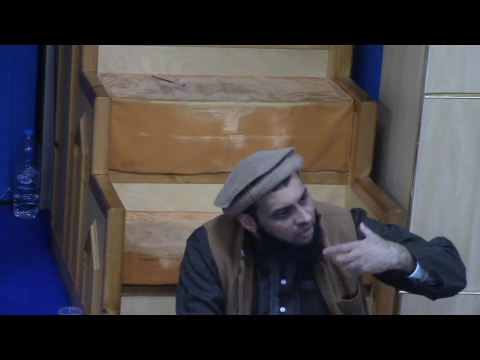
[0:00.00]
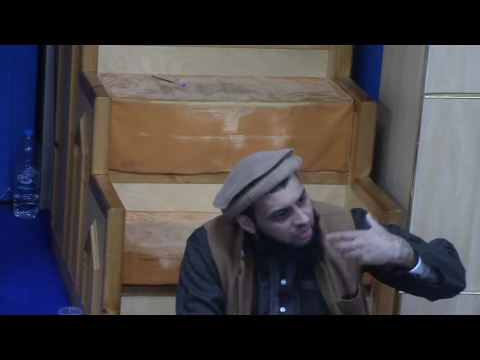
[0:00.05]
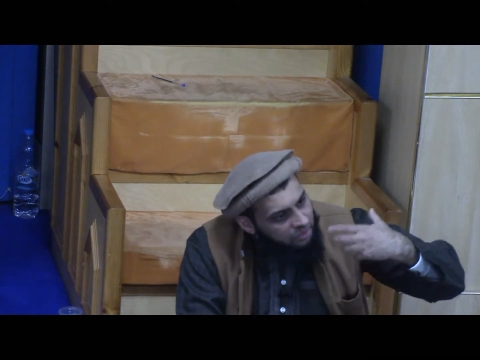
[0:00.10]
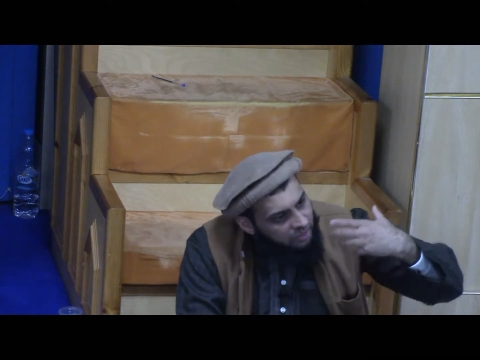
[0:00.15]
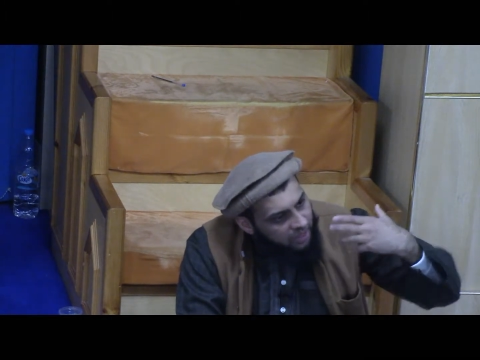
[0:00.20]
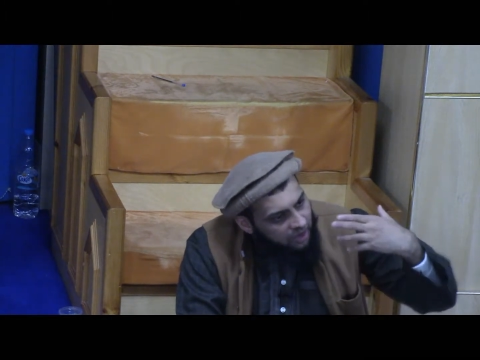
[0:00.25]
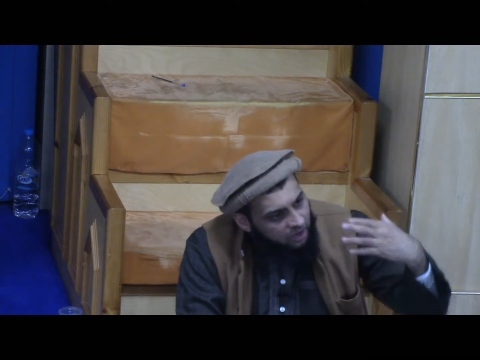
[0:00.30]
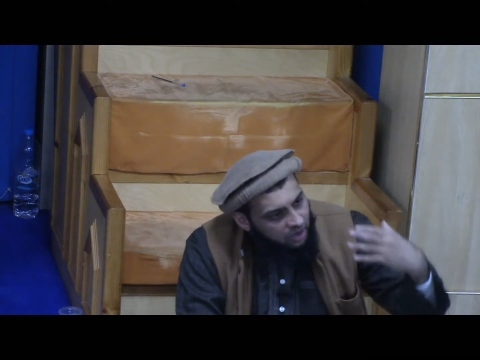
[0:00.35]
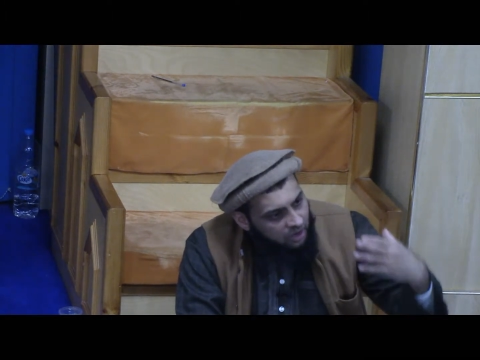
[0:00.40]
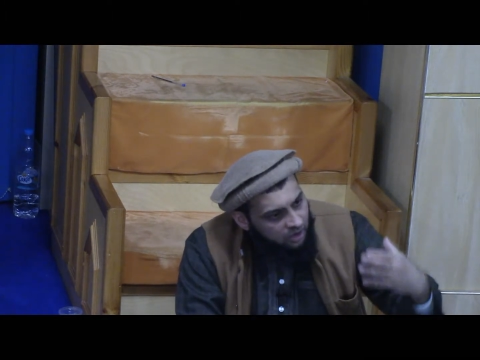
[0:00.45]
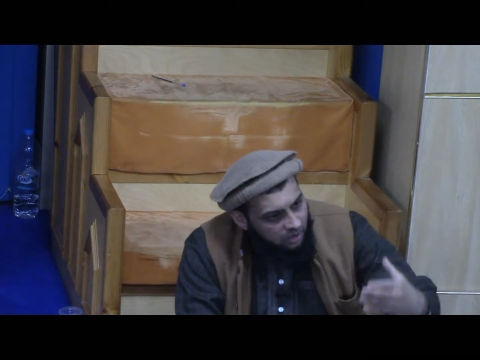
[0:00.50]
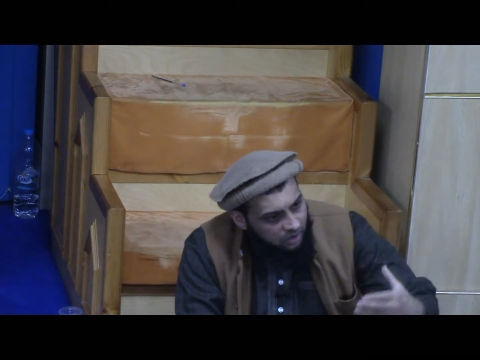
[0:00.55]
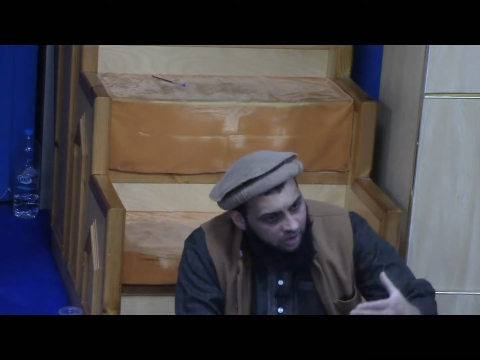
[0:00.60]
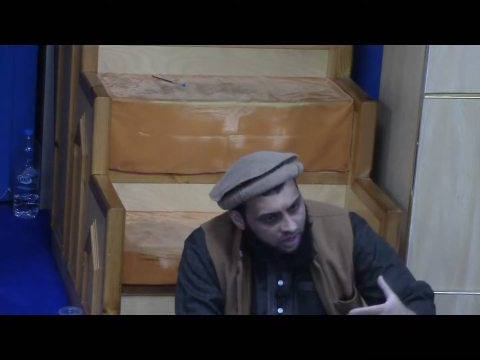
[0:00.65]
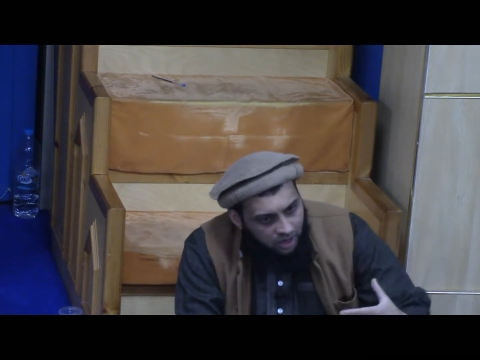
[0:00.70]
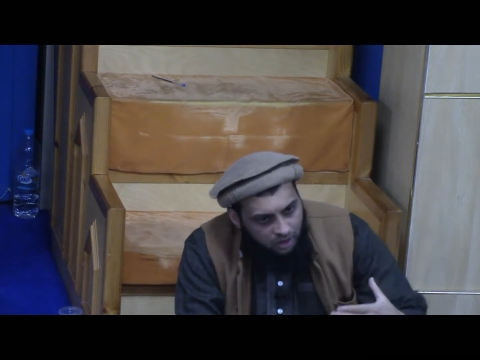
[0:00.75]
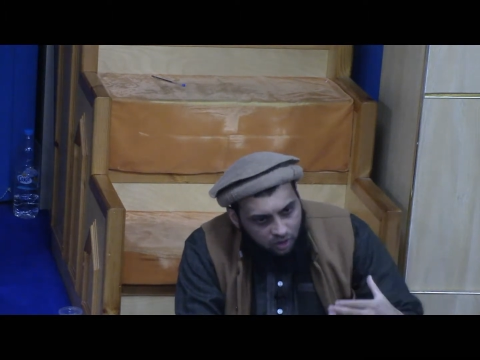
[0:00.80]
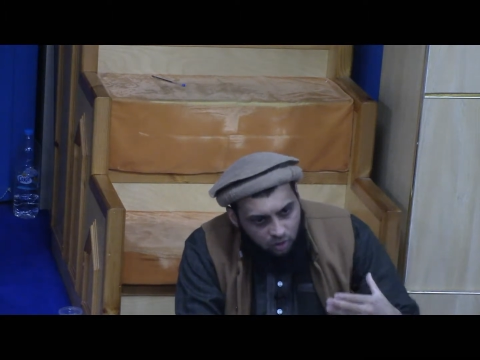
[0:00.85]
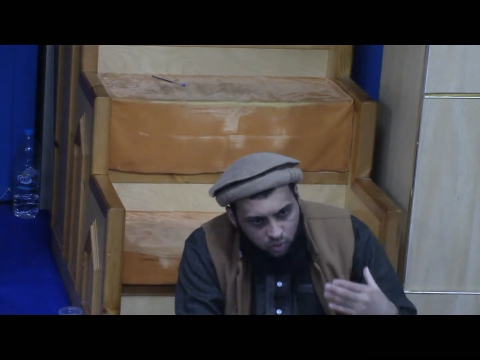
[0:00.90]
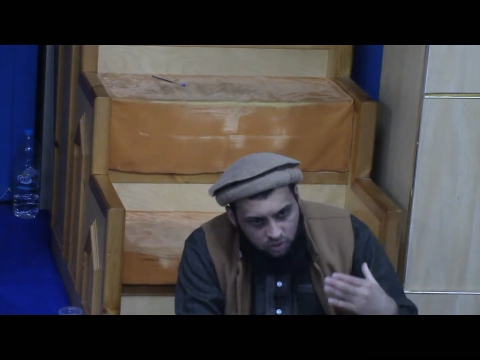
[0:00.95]
their
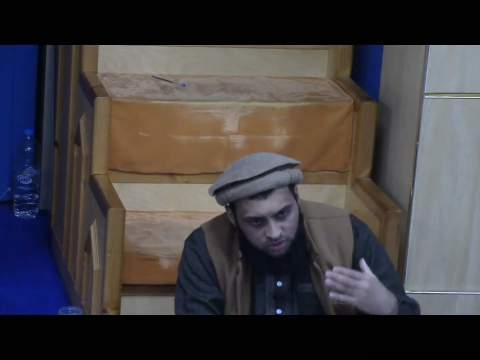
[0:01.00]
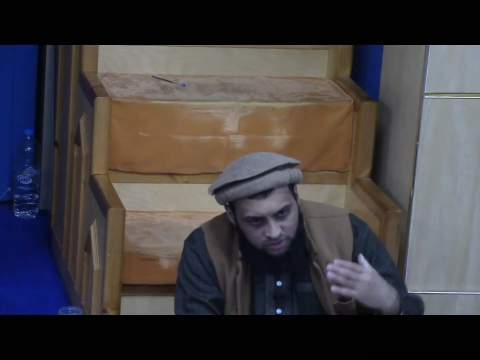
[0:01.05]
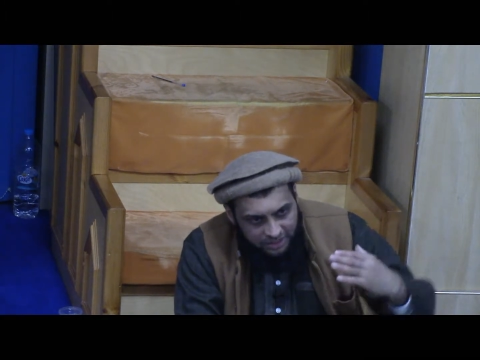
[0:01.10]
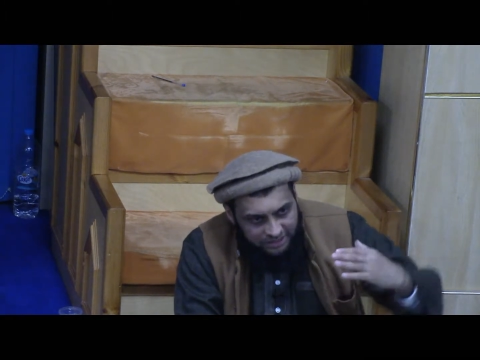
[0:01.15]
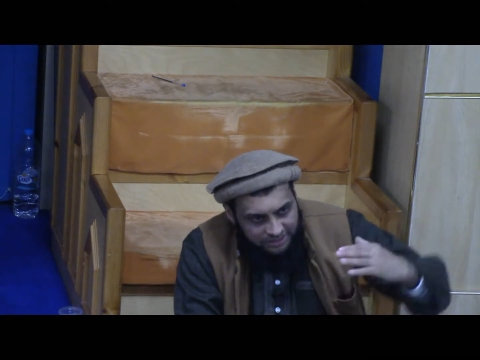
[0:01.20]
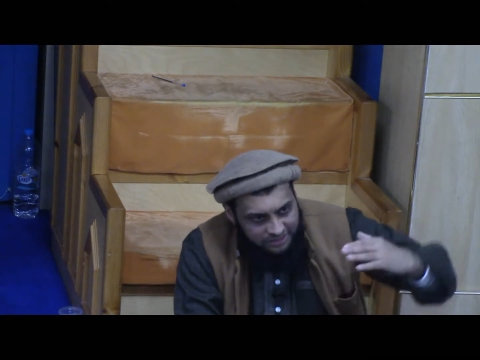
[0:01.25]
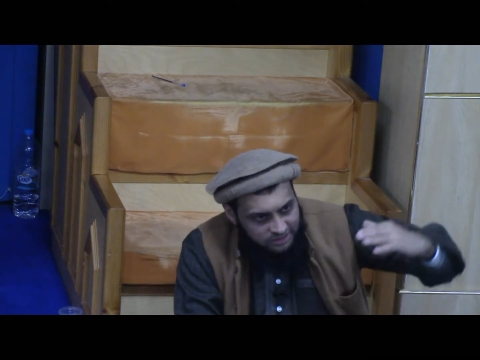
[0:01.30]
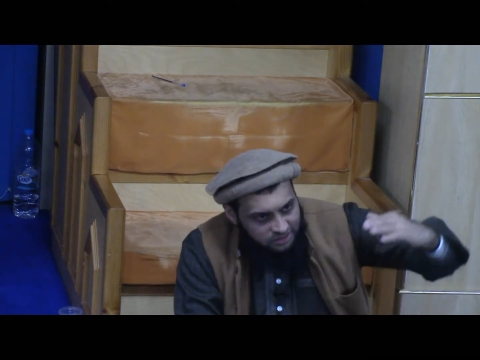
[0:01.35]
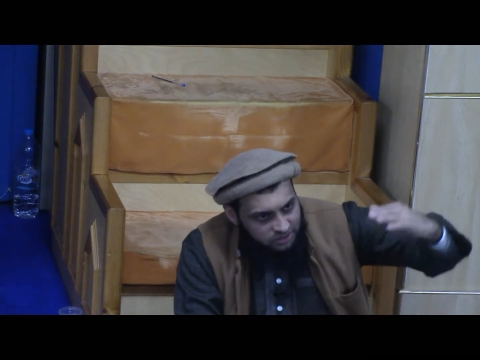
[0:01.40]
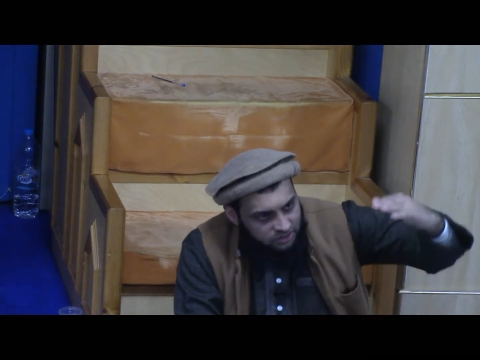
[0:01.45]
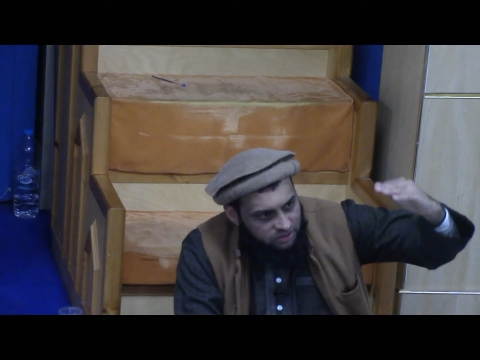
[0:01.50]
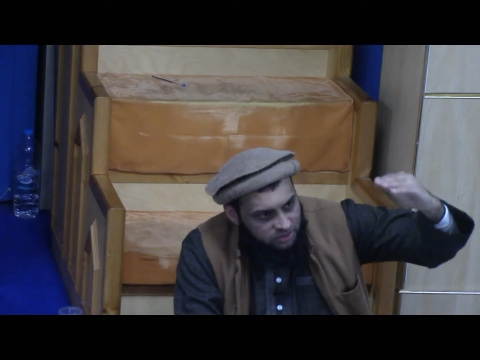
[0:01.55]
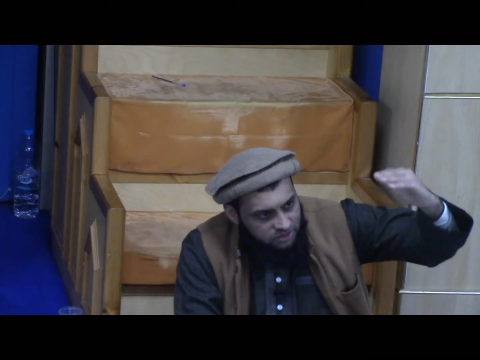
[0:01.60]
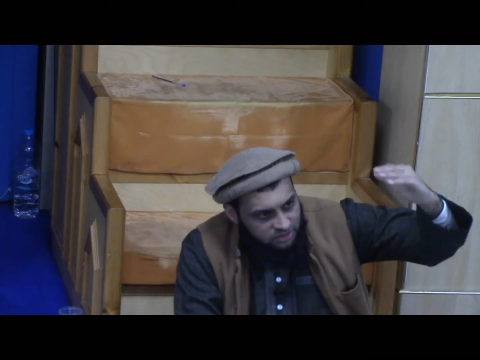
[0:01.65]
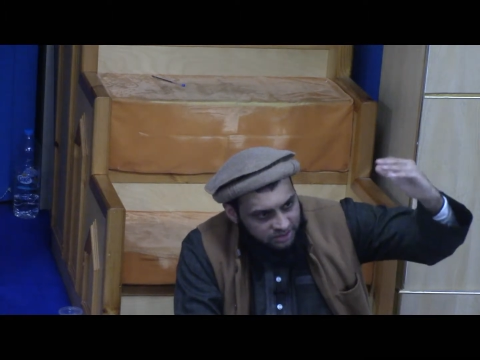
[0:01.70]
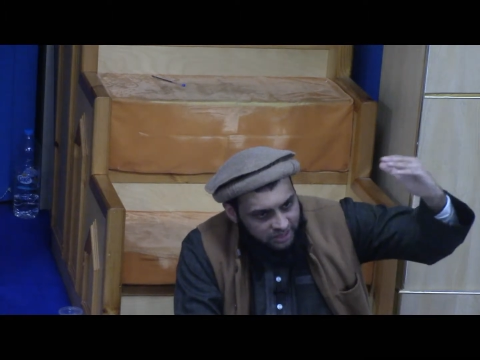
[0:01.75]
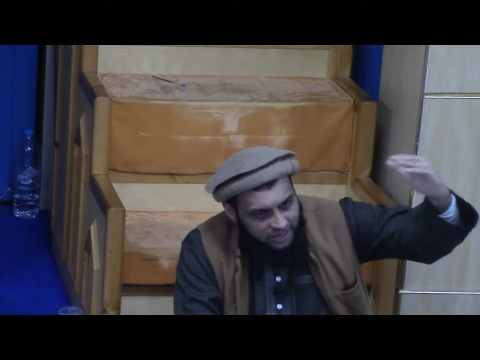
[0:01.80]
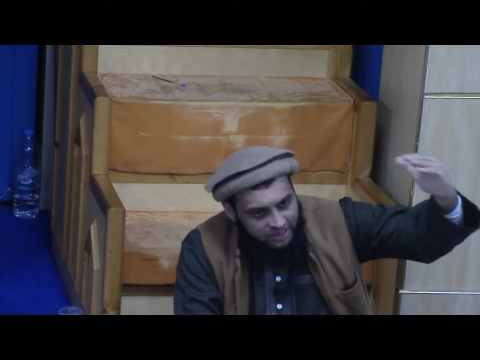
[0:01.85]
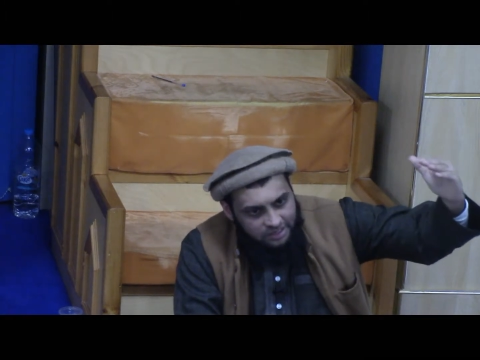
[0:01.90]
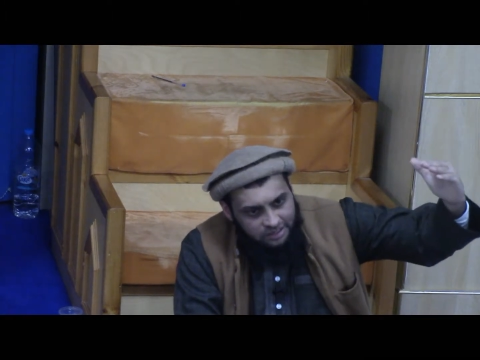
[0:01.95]
akhlaq was at such a
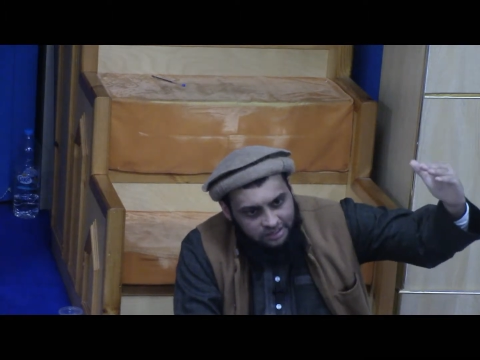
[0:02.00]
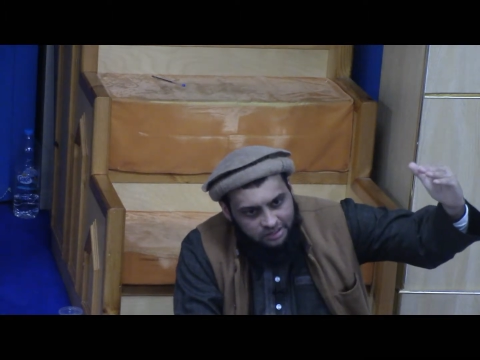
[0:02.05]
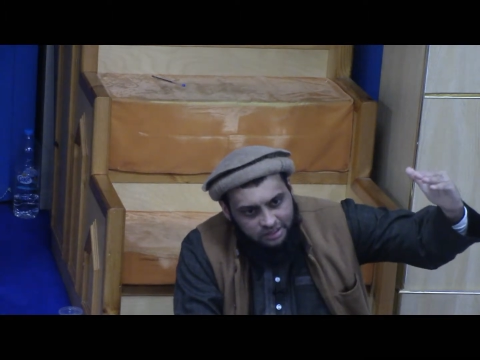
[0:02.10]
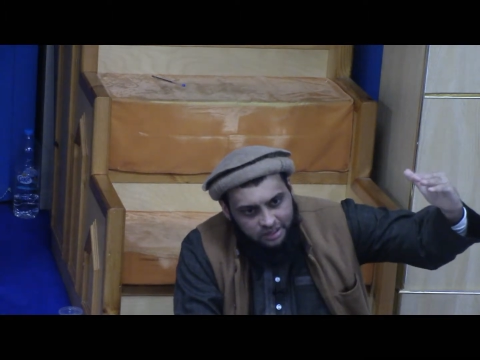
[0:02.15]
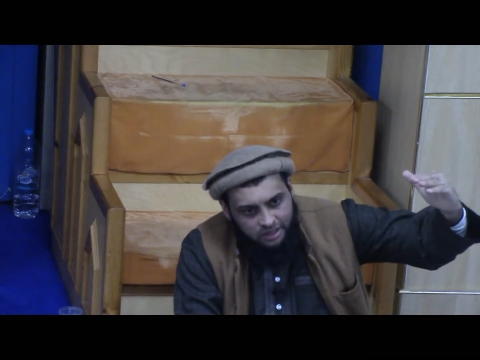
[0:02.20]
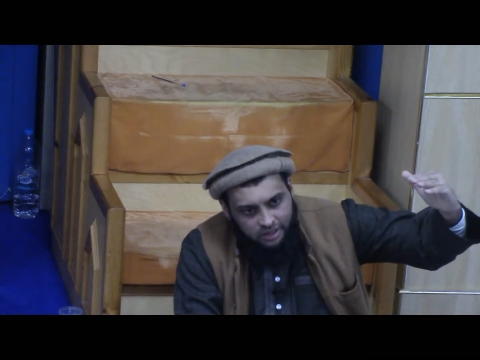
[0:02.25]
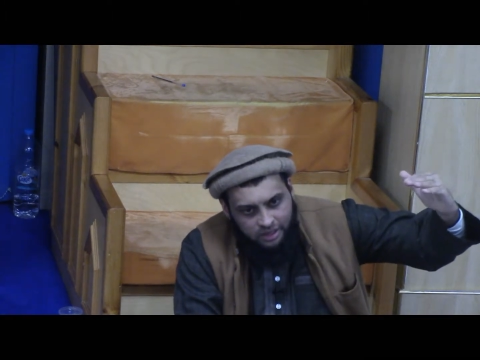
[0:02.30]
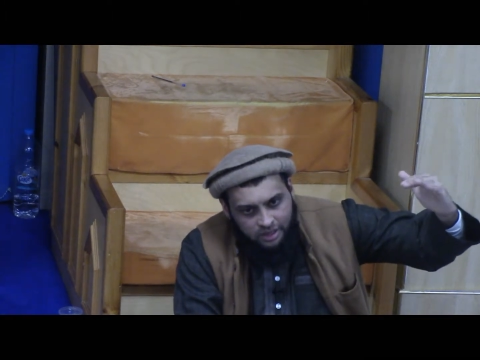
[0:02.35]
standard